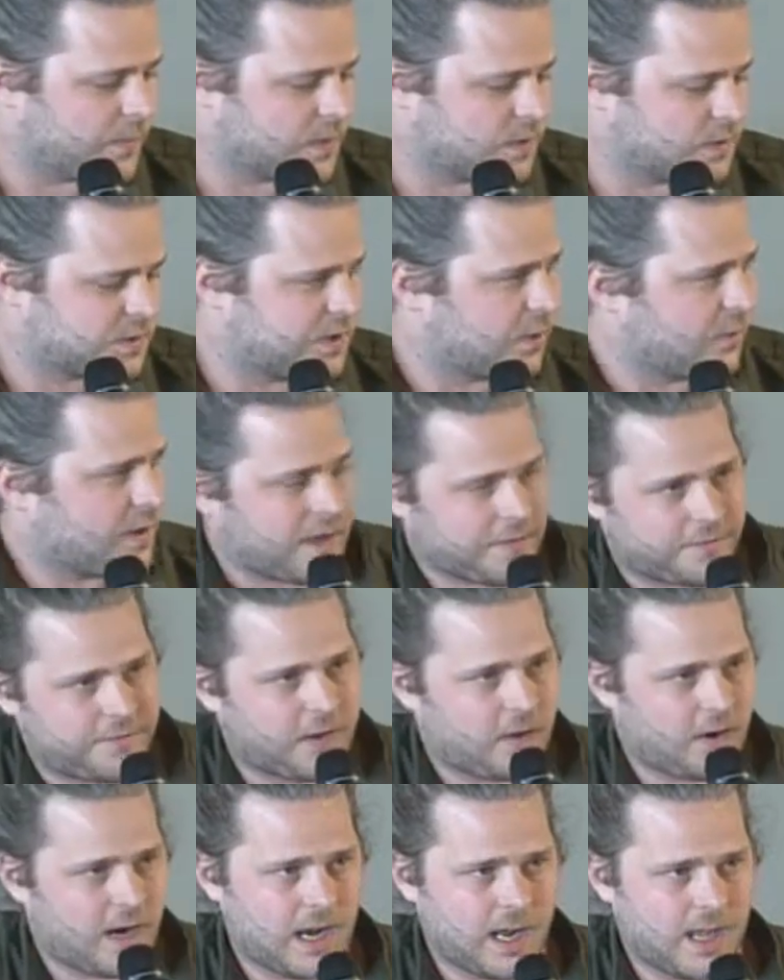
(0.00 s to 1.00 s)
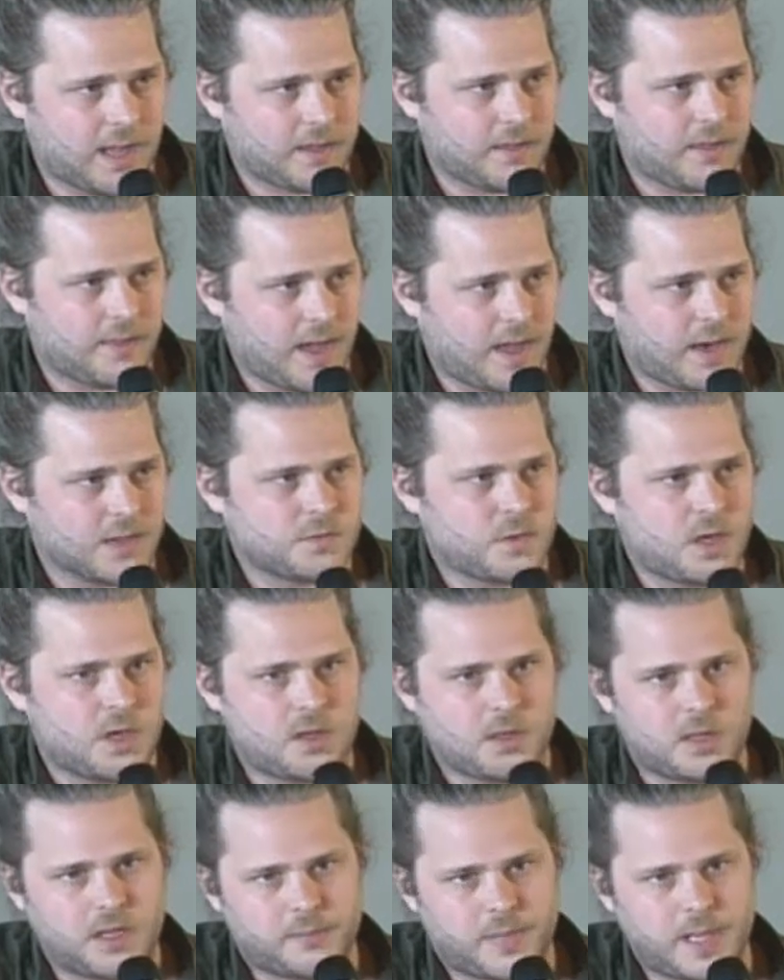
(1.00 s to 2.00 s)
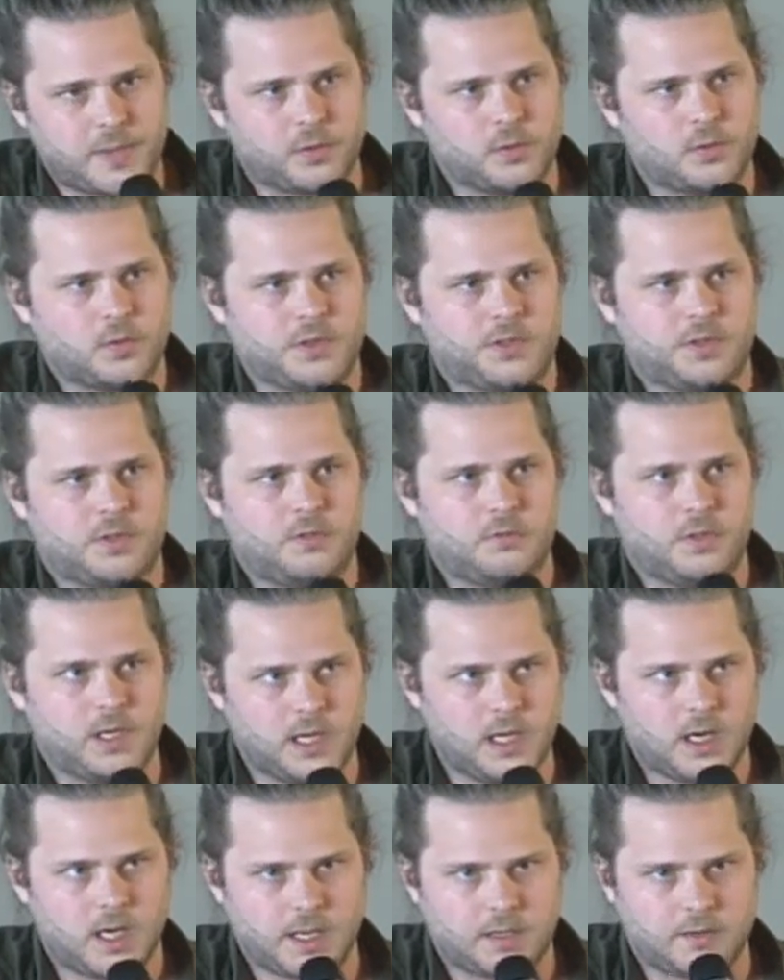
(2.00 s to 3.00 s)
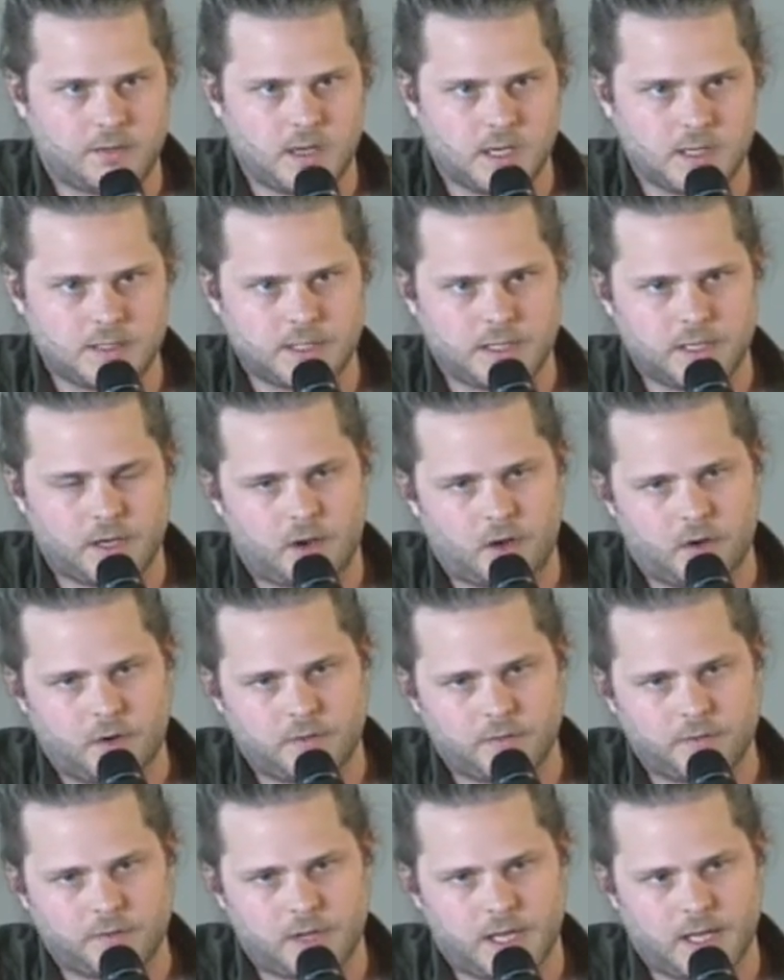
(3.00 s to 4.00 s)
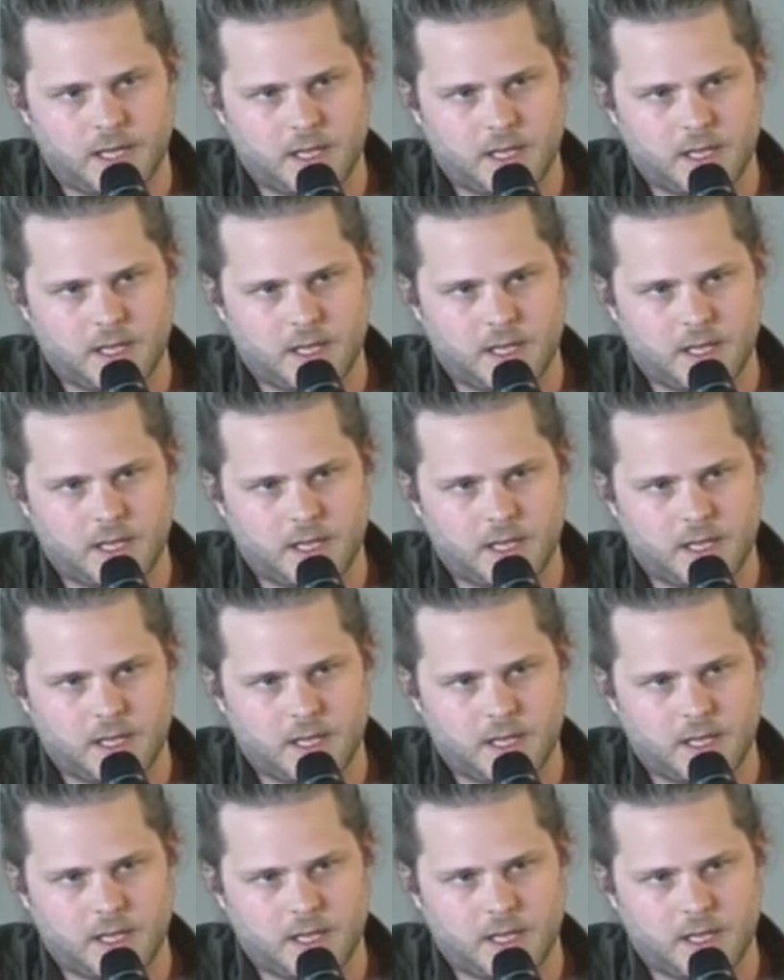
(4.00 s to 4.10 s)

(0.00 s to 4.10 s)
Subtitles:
So yeah, figure out like that as well. And people also really like the idea of